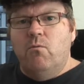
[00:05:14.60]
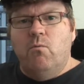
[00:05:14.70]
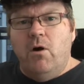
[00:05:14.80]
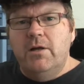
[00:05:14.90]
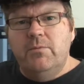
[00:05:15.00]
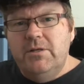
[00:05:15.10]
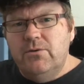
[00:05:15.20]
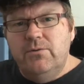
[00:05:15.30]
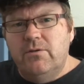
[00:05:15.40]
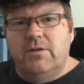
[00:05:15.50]
why do we
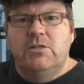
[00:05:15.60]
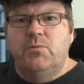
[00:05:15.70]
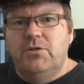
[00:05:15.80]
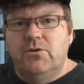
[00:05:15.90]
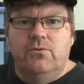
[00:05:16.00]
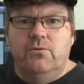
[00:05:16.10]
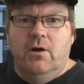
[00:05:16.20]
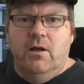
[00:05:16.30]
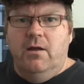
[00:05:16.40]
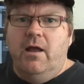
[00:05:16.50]
do the things we
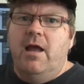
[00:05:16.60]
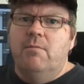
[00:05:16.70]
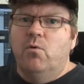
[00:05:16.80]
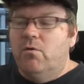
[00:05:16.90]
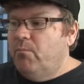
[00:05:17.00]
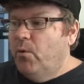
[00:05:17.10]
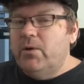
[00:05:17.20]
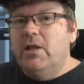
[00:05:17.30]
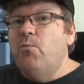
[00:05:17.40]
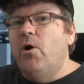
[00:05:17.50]
do? And more
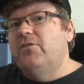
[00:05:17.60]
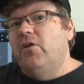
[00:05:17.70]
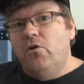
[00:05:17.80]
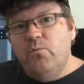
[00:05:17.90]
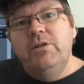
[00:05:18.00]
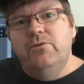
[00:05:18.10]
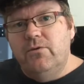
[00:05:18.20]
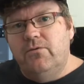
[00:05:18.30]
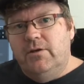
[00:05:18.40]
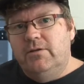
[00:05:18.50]
importantly, why don't we
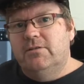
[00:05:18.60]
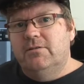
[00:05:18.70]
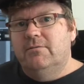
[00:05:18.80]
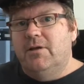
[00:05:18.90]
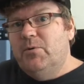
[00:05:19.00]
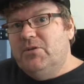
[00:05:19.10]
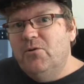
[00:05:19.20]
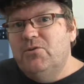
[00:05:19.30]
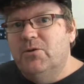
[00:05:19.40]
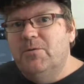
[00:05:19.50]
do the things that we
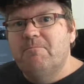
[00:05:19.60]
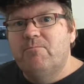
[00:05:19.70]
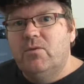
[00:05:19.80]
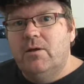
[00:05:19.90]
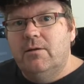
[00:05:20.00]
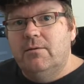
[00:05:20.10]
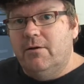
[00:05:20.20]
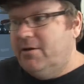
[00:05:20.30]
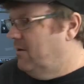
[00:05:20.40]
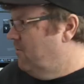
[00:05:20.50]
don't do?
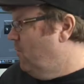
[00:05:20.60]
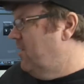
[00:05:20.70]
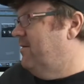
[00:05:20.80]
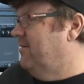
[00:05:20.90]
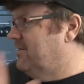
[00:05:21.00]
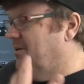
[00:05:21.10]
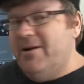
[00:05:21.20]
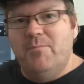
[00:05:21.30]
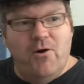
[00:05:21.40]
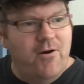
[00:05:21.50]
Like, why didn't I
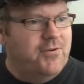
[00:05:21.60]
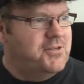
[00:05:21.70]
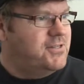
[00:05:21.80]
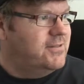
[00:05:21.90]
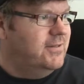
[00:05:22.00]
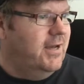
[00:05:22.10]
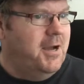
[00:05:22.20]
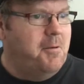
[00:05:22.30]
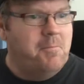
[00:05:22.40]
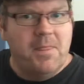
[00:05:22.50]
tidy my office?
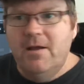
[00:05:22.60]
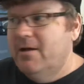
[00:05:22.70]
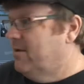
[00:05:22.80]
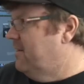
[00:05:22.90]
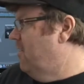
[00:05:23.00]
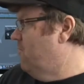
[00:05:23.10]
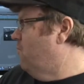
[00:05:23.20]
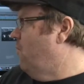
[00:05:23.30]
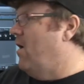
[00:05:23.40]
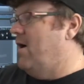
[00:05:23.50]

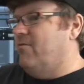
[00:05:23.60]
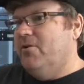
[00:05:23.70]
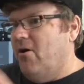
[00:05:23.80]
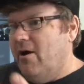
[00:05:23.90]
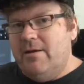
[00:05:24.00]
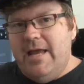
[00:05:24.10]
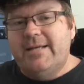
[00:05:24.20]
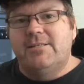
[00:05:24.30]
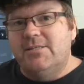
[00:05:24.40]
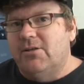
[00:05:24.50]
Why haven't I
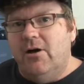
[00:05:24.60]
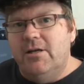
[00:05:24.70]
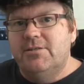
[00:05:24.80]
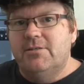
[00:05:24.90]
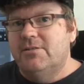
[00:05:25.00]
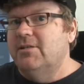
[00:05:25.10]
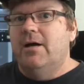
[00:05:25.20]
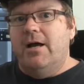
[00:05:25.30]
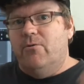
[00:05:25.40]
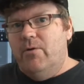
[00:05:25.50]
exercised
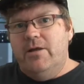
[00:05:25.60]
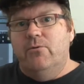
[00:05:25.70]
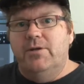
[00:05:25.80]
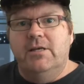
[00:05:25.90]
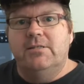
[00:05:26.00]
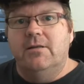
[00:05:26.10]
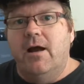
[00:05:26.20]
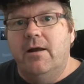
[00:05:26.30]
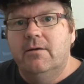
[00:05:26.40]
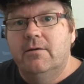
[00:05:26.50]
today already or
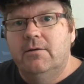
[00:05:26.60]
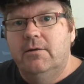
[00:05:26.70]
yesterday?